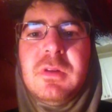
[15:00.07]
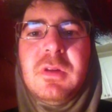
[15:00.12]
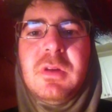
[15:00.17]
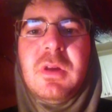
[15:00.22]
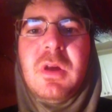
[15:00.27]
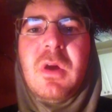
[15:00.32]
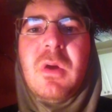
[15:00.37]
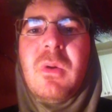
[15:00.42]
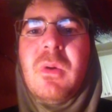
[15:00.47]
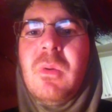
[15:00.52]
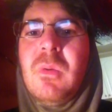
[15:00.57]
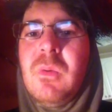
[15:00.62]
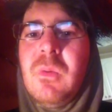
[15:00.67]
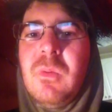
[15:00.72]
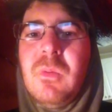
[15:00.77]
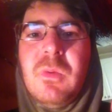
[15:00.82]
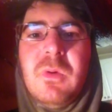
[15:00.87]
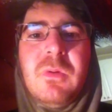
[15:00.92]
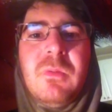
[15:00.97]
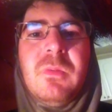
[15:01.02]
you know,
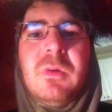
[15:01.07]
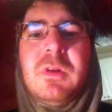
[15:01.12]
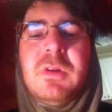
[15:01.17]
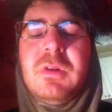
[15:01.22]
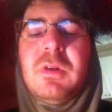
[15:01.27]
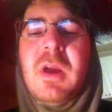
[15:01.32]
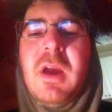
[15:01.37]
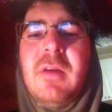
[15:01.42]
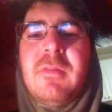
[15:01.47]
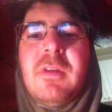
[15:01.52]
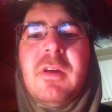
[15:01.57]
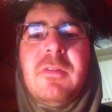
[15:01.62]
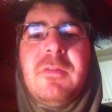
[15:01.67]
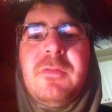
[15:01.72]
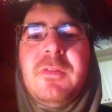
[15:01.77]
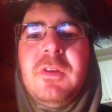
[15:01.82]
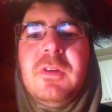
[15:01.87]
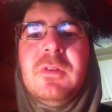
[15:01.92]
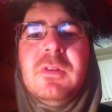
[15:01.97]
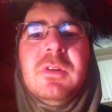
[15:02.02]
when you have that
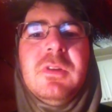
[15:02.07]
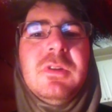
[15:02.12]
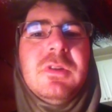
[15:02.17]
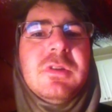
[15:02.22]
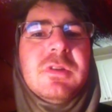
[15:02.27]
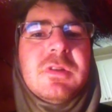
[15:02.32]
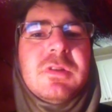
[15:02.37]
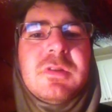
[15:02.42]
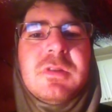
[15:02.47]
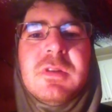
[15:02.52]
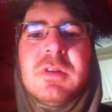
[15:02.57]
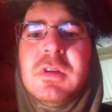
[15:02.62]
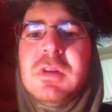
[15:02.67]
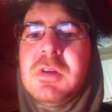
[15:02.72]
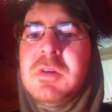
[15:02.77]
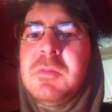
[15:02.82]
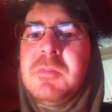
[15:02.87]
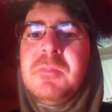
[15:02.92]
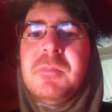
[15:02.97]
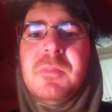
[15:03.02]
feeling, just,
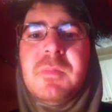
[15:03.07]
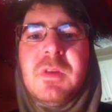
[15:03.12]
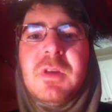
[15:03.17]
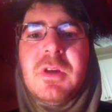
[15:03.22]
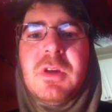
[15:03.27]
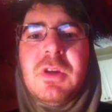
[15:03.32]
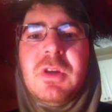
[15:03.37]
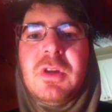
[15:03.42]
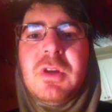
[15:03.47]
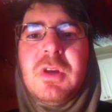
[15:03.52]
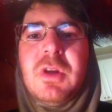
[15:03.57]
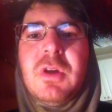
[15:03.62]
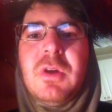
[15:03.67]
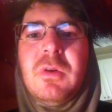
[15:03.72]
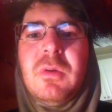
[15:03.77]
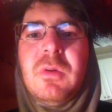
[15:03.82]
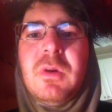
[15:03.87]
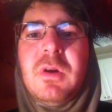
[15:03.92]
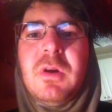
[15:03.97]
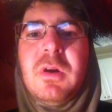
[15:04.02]
you
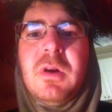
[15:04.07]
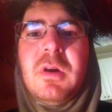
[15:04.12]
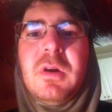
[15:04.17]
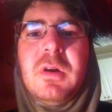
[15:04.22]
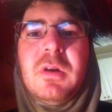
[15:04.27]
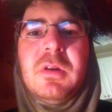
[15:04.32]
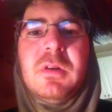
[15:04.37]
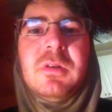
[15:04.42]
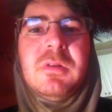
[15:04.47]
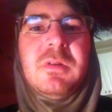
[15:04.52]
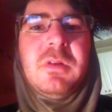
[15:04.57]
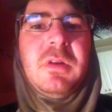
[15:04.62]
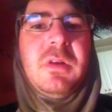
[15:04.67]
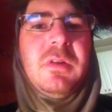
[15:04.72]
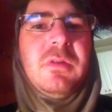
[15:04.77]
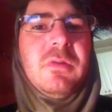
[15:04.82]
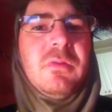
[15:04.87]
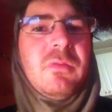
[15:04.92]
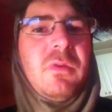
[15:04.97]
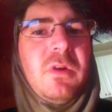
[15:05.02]
know,
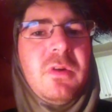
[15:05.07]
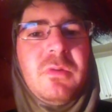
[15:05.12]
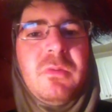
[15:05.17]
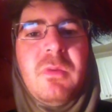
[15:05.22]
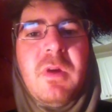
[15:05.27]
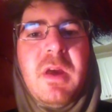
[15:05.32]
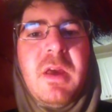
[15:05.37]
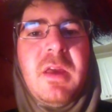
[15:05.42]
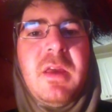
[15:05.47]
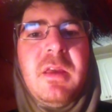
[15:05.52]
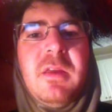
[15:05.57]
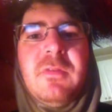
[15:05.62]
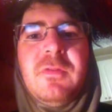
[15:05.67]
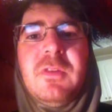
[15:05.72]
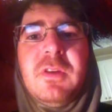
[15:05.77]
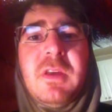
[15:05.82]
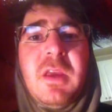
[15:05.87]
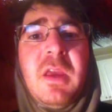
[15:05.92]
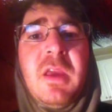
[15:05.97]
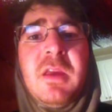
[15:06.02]
either run away if
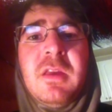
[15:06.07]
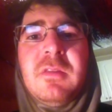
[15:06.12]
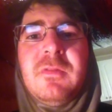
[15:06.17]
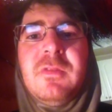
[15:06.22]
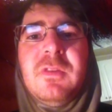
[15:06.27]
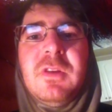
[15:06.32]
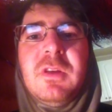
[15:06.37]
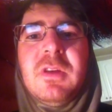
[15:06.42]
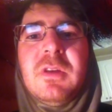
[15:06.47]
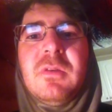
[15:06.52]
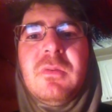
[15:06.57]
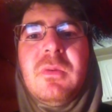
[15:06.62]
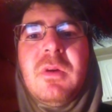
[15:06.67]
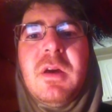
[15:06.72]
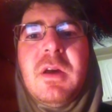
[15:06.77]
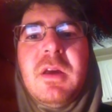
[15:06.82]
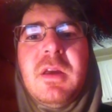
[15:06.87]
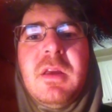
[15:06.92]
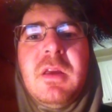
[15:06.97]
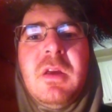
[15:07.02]
you can get
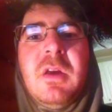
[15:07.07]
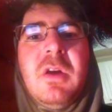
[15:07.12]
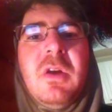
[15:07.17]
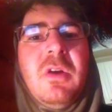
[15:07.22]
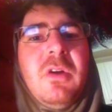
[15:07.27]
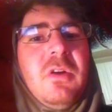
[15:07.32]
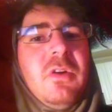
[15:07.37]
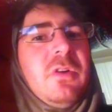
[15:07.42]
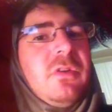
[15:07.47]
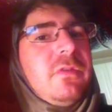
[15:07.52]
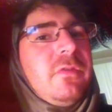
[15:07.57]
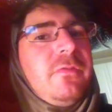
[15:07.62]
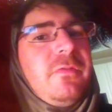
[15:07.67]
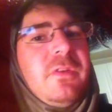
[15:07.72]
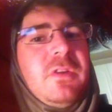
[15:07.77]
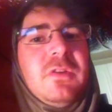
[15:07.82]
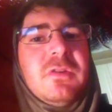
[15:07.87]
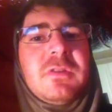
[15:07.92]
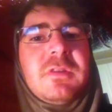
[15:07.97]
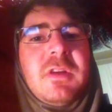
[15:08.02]
away, or
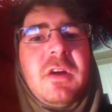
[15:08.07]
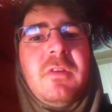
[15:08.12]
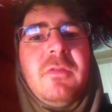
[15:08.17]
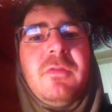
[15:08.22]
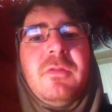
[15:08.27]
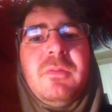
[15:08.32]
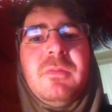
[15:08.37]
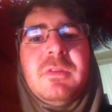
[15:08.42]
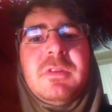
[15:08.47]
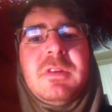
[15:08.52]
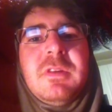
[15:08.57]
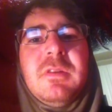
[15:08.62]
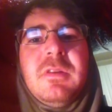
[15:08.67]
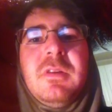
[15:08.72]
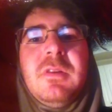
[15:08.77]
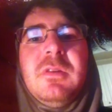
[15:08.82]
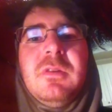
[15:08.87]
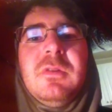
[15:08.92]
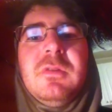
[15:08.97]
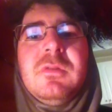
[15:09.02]
defend yourself with
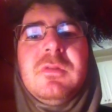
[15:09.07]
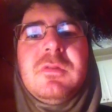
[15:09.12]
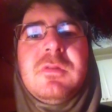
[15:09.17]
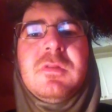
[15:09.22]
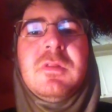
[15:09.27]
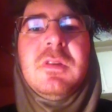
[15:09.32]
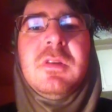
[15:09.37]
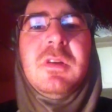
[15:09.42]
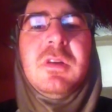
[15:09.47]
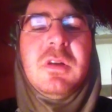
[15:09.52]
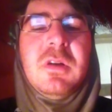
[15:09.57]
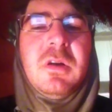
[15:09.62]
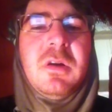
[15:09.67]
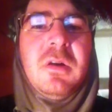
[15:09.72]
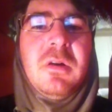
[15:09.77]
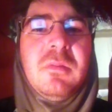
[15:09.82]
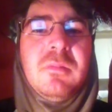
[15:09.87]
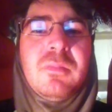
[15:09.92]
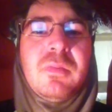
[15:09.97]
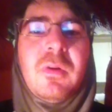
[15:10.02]
materials,
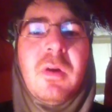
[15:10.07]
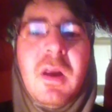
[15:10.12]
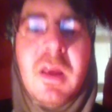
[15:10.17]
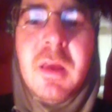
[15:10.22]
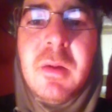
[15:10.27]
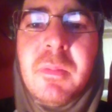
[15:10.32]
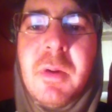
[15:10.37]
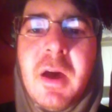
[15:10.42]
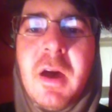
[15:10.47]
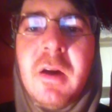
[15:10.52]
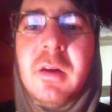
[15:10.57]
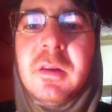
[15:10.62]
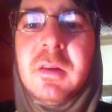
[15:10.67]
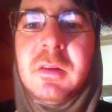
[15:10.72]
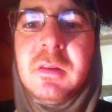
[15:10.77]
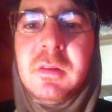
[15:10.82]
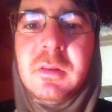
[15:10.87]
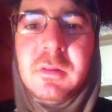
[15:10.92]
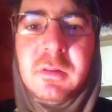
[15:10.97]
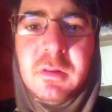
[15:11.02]
pray about
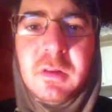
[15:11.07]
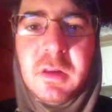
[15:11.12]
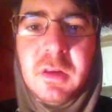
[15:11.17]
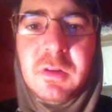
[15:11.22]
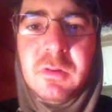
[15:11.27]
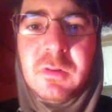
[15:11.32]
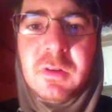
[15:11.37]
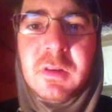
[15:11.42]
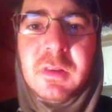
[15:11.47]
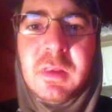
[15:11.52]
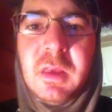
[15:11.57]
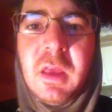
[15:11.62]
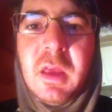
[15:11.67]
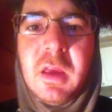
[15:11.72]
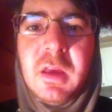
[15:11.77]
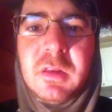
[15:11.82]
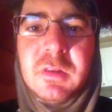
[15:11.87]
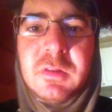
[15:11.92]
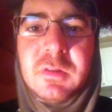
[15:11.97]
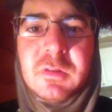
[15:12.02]
it, and you'll get
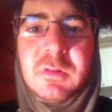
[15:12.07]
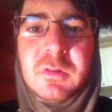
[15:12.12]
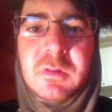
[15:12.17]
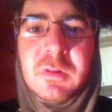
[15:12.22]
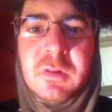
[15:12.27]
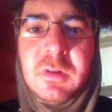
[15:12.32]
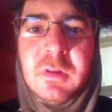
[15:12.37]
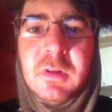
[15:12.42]
the answer.